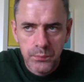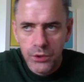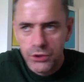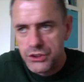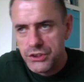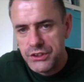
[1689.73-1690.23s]

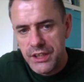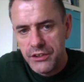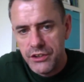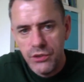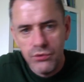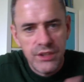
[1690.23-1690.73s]
pushes
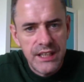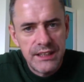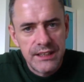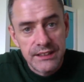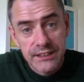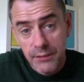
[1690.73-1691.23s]
their
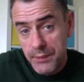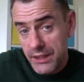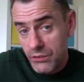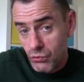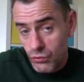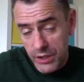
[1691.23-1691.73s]
uniqueness of
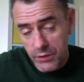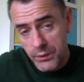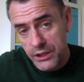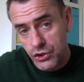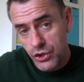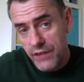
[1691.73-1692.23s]
being
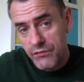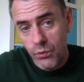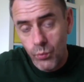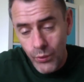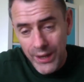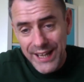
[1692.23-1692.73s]
rear-wheel drive
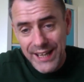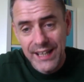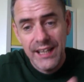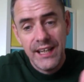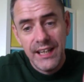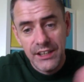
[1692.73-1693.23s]

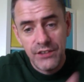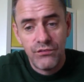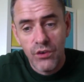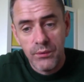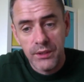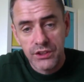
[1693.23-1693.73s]
away into
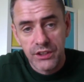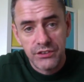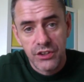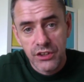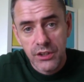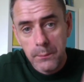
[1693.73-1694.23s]
4-wheel drive.
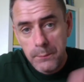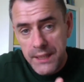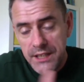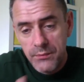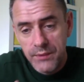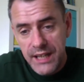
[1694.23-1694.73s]
So they're
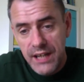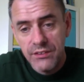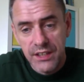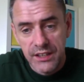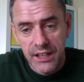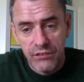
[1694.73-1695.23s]
competing with
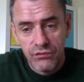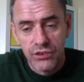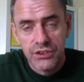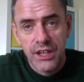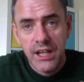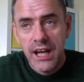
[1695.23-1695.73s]
Audi on that
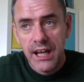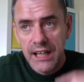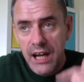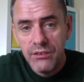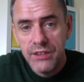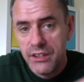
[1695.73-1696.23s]
front, and
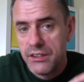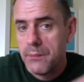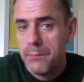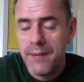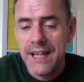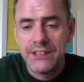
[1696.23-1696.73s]
Audi are
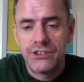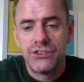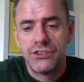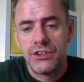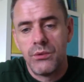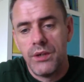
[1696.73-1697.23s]
the
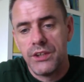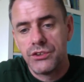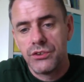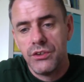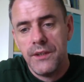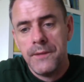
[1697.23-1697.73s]
masters of
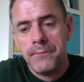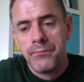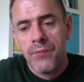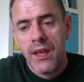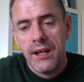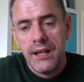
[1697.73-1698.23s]
Quattro.
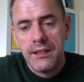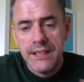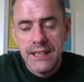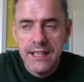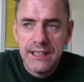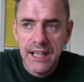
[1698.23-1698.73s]

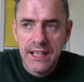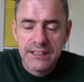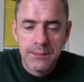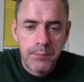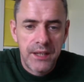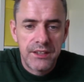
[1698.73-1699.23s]
The
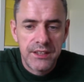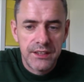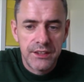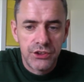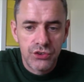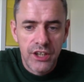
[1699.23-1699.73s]
E-Class is a better
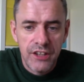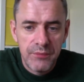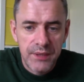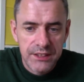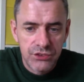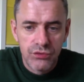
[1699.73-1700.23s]
thing to drive
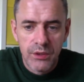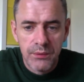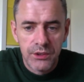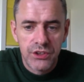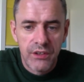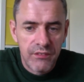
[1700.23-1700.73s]
because of
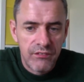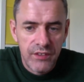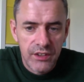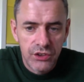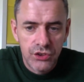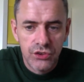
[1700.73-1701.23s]
rear-wheel drive, it'll
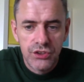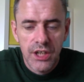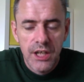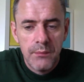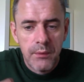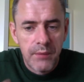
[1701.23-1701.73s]
feel good.
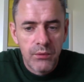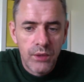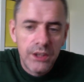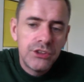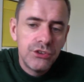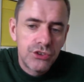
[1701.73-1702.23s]
But my
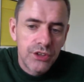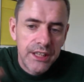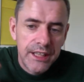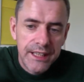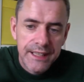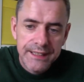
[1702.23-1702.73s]
1, 2,
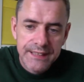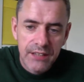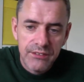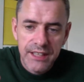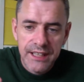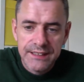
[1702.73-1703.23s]
3 is
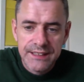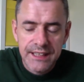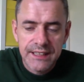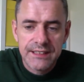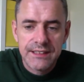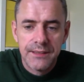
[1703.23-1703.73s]
Audi
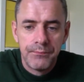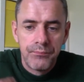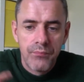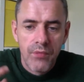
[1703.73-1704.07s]
A6,